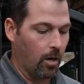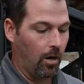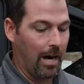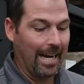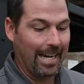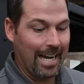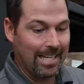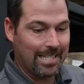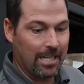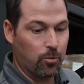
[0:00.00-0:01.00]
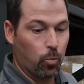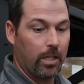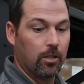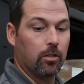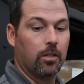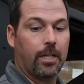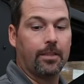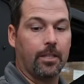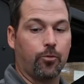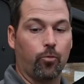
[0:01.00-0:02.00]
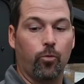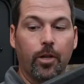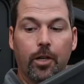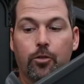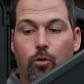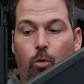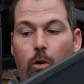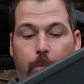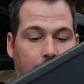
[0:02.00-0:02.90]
All right, guys, as we look at this rear door